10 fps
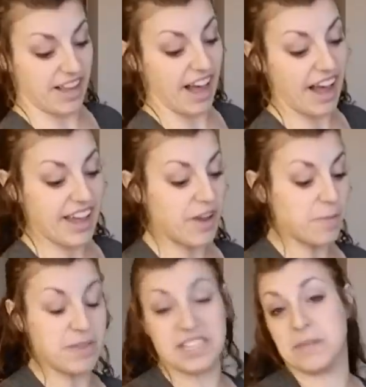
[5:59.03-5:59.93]
I
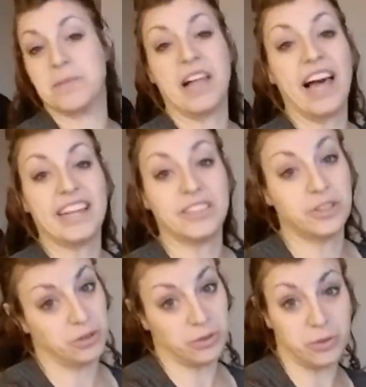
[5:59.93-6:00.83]
hope this applied
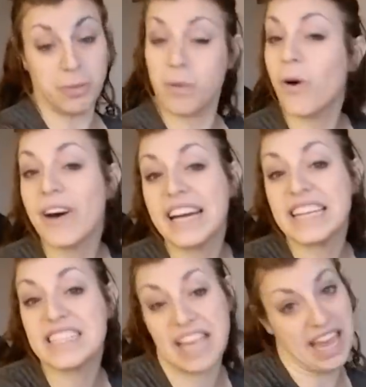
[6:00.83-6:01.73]
to
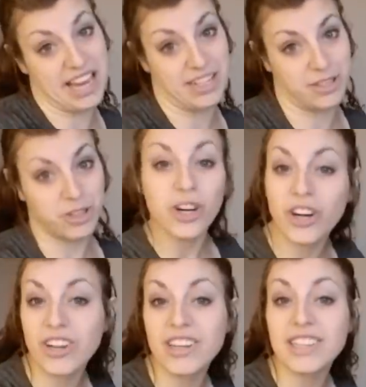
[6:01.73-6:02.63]
boys and
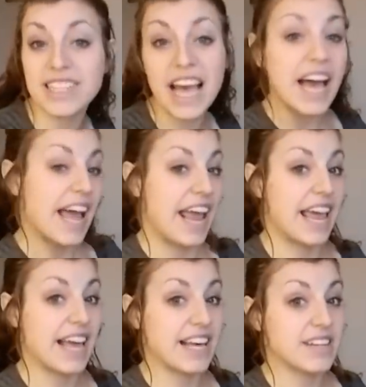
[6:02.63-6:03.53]
girls
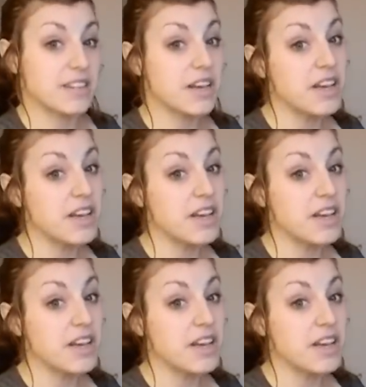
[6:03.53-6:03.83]
and